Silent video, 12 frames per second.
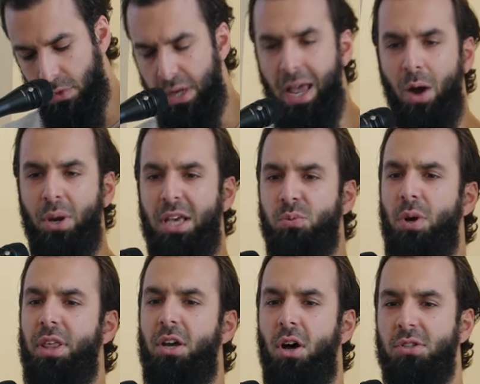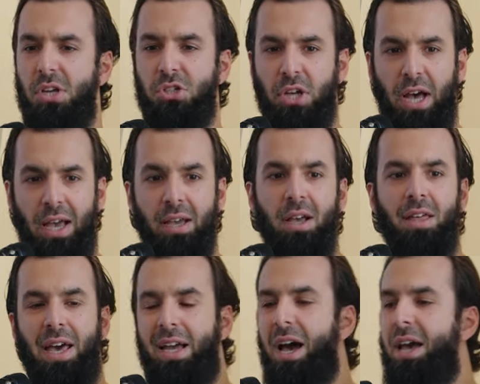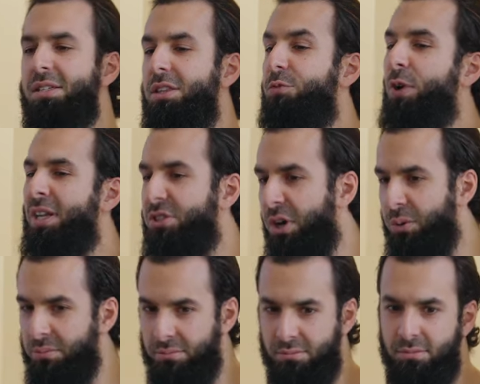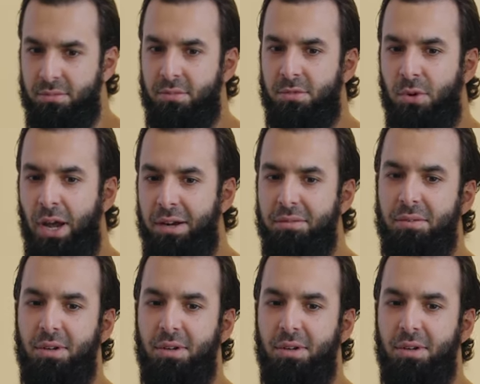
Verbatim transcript: Nowadays, what do they call such a guy? That guy is in the friend zone, right?